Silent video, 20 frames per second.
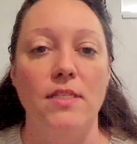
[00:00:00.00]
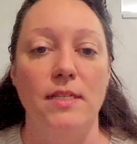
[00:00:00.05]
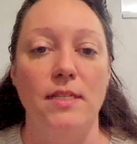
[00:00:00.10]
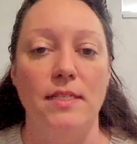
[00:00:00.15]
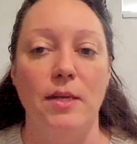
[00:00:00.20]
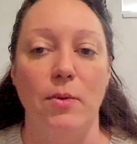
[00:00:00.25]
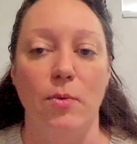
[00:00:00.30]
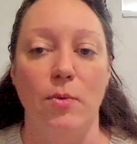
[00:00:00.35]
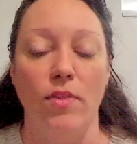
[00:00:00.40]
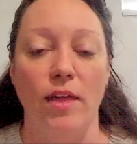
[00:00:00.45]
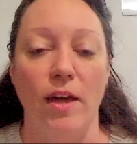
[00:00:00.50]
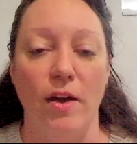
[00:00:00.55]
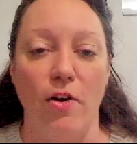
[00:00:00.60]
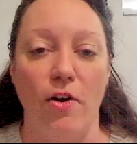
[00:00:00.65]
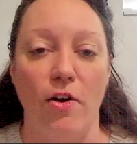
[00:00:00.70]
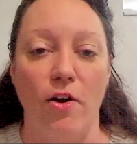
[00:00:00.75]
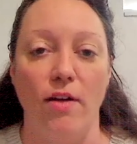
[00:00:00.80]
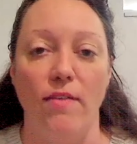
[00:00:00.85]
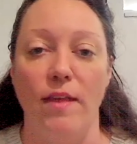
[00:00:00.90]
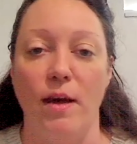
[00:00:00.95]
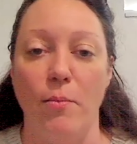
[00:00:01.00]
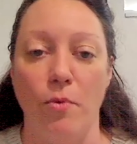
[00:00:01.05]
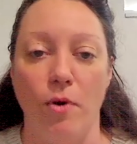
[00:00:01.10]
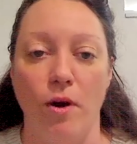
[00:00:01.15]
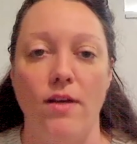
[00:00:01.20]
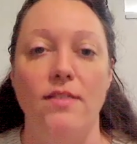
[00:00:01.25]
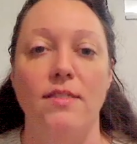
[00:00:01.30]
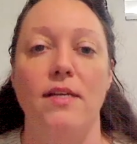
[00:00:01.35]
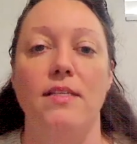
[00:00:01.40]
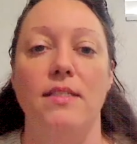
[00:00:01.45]
to see where they are in that
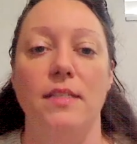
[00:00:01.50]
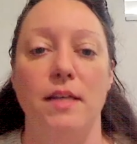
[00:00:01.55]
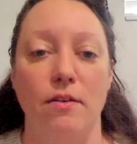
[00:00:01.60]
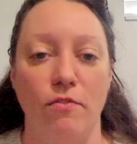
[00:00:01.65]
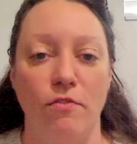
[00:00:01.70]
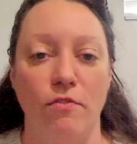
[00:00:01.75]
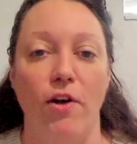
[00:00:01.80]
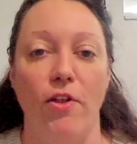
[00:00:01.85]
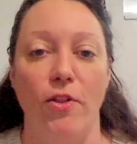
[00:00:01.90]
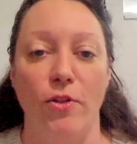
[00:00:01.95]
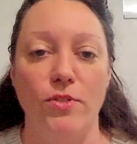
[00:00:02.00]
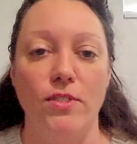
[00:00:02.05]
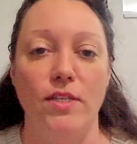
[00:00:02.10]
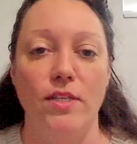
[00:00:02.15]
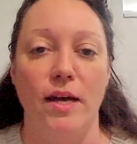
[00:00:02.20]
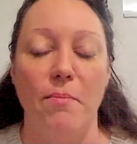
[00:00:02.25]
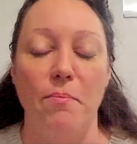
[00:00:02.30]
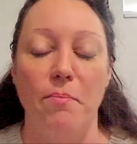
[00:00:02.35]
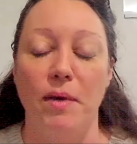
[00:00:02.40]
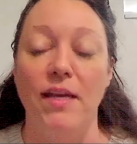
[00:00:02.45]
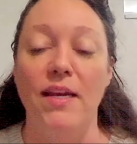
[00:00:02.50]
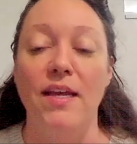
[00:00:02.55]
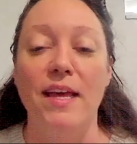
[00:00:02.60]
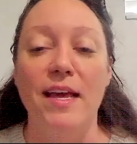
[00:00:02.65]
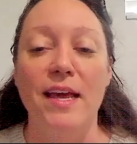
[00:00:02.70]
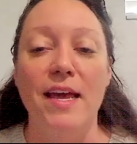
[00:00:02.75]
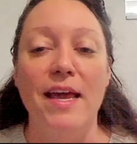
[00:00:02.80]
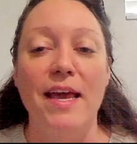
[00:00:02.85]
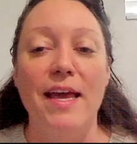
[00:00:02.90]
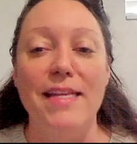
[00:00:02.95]
process and follows up. But
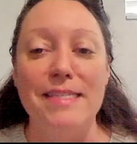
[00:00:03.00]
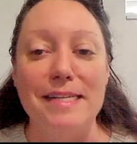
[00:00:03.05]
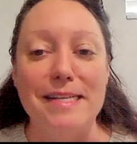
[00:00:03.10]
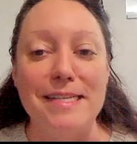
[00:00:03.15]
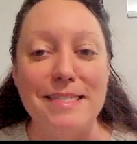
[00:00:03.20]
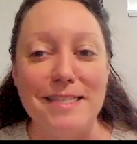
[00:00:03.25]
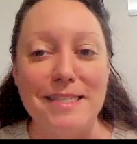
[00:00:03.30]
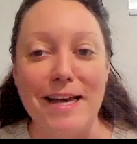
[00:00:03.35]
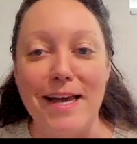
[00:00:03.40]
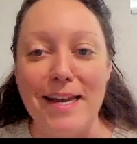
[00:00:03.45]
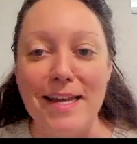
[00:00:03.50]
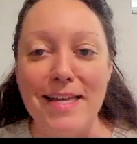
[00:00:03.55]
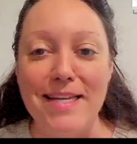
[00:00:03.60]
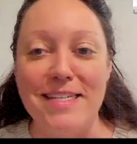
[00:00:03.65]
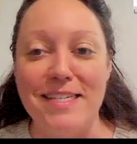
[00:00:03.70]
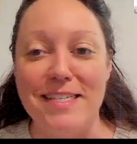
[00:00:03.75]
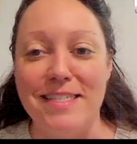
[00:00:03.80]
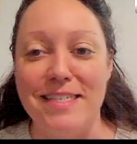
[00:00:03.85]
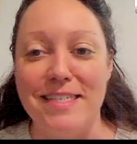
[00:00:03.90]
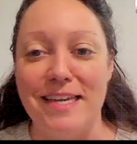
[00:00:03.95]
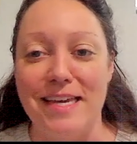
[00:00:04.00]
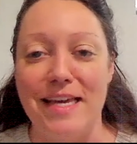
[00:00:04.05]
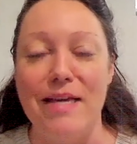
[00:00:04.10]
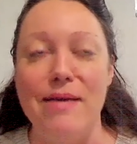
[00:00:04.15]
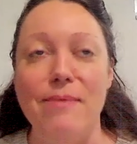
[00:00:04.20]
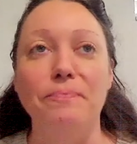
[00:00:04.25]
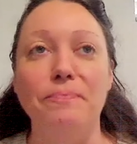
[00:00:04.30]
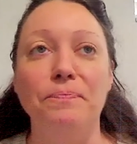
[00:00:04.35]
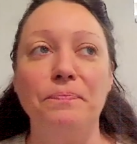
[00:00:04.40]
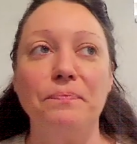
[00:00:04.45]
it's exciting to
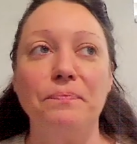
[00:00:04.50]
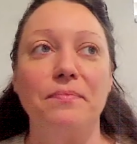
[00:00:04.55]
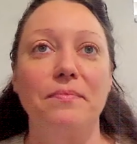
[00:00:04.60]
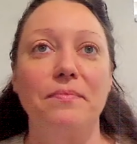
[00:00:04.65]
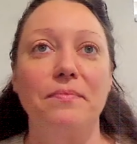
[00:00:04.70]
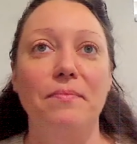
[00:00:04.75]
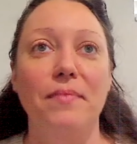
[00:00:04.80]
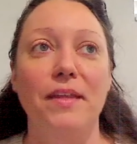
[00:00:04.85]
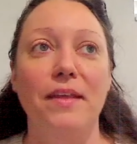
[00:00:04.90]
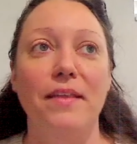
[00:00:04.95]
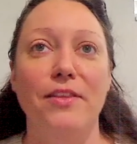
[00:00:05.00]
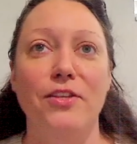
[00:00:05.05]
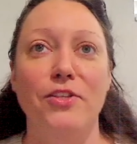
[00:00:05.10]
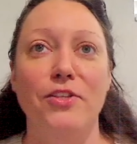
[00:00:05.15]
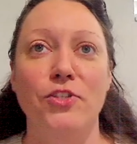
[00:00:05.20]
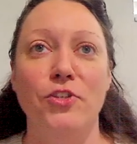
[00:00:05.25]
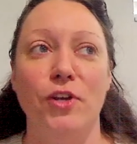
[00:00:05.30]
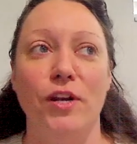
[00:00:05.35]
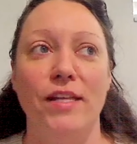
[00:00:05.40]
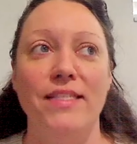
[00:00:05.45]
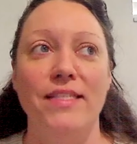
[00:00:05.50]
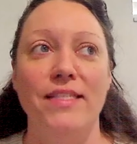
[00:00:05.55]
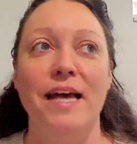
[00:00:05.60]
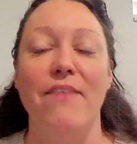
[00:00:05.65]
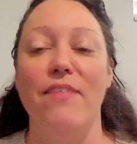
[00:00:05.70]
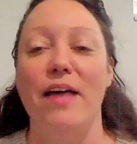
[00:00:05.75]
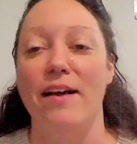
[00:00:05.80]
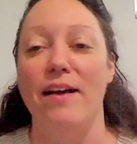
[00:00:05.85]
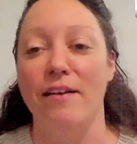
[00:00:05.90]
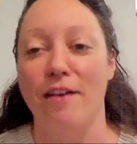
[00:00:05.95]
see the students have
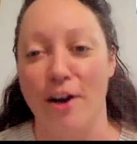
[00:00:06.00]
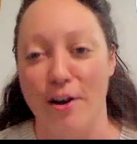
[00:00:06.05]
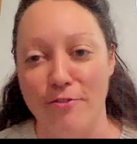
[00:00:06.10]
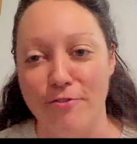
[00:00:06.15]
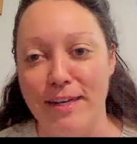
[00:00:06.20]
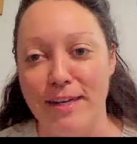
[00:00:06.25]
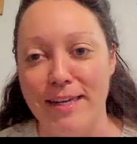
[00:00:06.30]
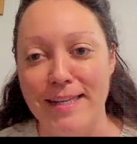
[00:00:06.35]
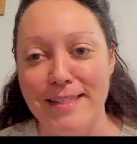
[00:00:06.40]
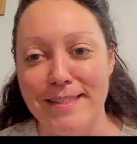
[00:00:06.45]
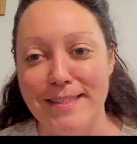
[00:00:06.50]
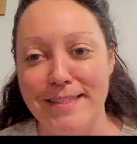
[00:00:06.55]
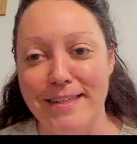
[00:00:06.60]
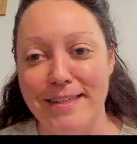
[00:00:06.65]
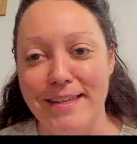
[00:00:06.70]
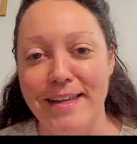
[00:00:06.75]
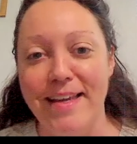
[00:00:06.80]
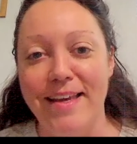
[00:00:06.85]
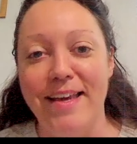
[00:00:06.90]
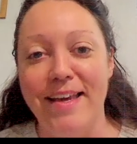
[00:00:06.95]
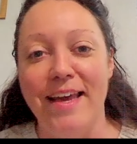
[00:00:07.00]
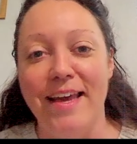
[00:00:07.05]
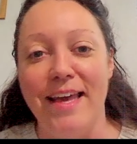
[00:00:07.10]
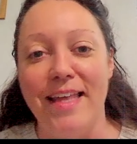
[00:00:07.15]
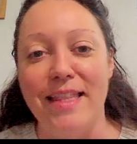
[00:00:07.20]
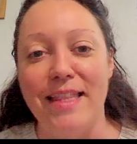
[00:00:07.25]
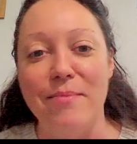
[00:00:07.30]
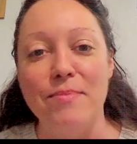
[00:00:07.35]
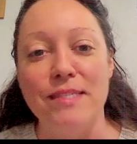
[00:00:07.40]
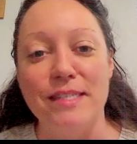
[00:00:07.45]
that confidence in
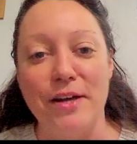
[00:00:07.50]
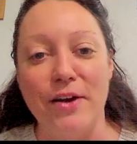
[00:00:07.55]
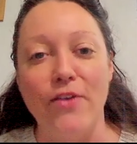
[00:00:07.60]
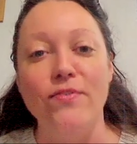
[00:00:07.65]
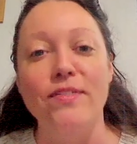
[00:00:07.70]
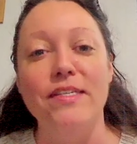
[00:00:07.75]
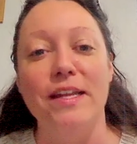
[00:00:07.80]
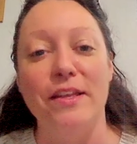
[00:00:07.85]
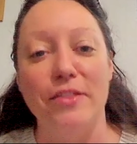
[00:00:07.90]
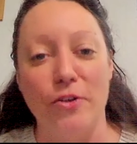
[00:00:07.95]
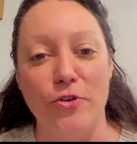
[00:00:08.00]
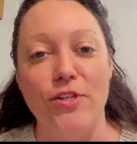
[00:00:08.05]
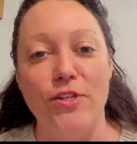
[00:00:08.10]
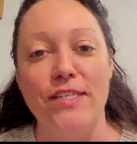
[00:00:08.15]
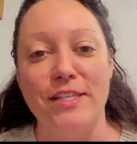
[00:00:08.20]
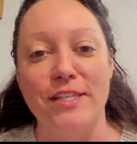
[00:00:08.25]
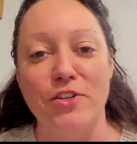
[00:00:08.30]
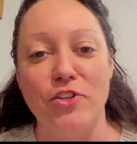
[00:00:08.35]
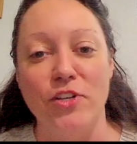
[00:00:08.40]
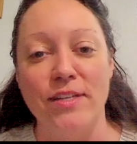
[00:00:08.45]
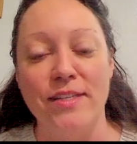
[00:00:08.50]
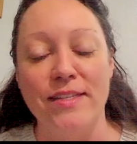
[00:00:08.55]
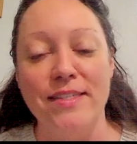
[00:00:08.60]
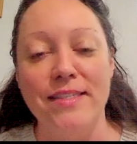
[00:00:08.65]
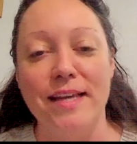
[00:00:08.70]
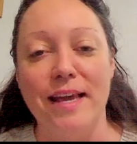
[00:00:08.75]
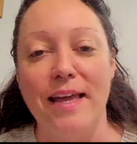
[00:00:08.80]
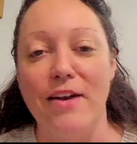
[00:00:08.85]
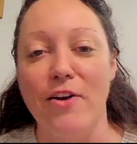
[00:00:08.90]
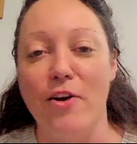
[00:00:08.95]
themselves and in their decisions,
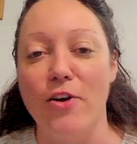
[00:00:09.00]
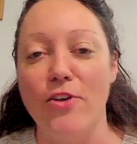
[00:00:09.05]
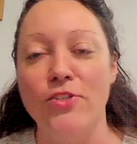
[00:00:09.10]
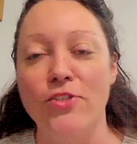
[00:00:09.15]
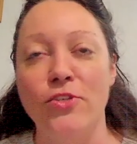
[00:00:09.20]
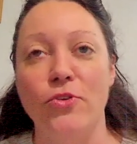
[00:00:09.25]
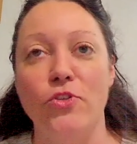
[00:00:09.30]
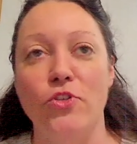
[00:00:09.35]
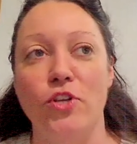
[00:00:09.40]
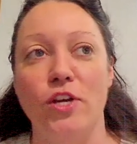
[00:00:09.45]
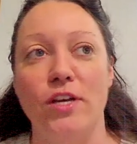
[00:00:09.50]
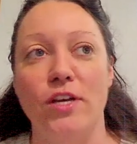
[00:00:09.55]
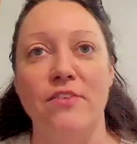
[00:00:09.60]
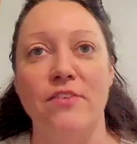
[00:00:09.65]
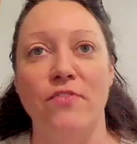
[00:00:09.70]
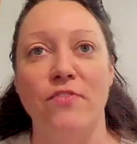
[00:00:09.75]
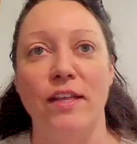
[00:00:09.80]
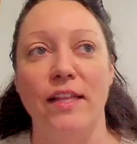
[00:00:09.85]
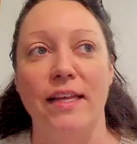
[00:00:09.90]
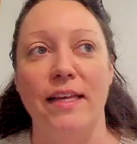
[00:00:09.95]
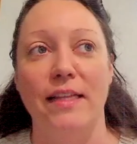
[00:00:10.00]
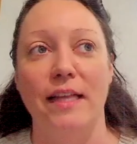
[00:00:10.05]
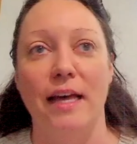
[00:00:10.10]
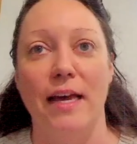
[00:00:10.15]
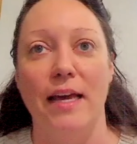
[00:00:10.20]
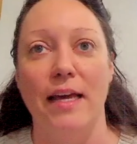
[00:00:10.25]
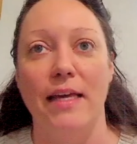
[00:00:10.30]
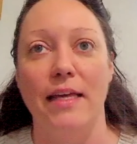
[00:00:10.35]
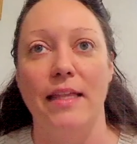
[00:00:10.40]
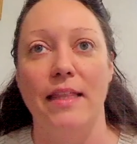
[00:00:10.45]
and also just feeling
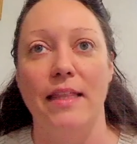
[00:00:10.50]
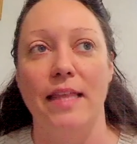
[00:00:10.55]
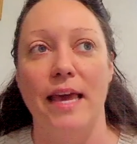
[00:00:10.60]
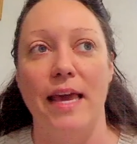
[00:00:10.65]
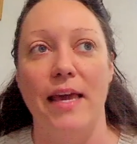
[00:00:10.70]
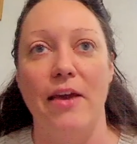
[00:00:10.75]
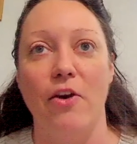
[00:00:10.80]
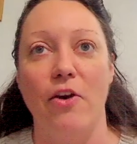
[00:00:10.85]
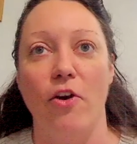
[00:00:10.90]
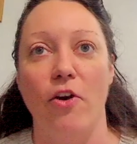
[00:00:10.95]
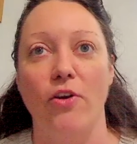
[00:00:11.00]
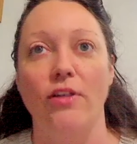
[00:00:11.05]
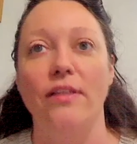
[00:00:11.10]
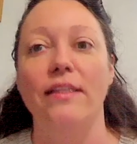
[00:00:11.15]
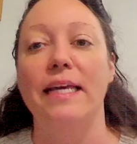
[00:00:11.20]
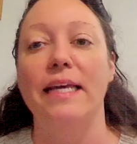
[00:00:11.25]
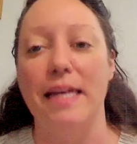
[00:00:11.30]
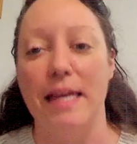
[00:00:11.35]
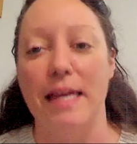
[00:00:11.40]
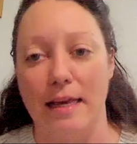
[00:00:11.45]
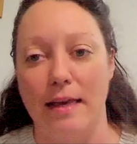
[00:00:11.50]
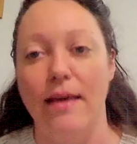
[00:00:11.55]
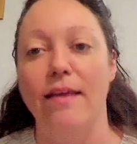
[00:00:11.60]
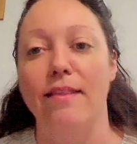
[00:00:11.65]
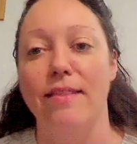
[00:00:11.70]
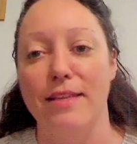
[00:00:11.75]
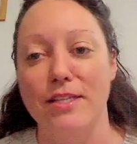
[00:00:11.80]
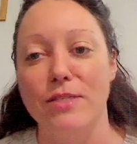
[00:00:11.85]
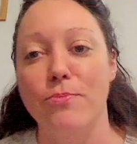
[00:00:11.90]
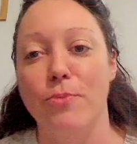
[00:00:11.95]
like they are leading in
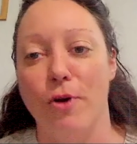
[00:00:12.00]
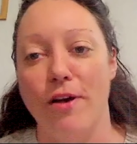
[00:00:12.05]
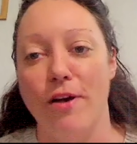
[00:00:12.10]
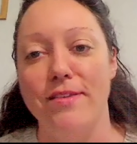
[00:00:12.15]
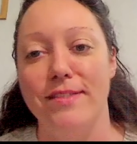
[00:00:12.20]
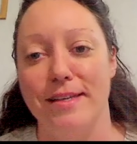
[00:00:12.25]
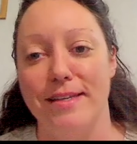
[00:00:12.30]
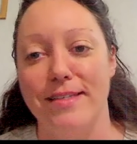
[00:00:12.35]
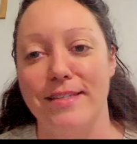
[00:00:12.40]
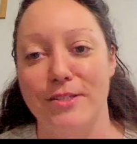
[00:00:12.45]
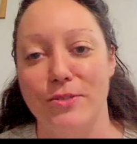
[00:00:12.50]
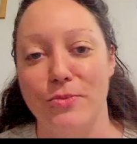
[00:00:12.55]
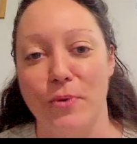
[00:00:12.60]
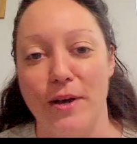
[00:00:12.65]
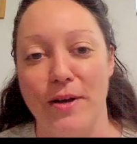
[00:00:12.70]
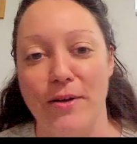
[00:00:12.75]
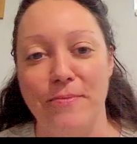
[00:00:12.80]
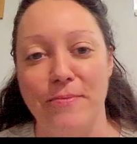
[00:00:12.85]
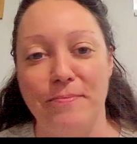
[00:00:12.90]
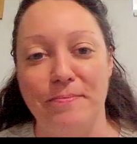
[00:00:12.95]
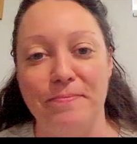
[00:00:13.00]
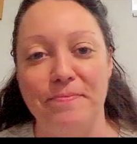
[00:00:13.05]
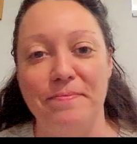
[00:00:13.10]
this process as well.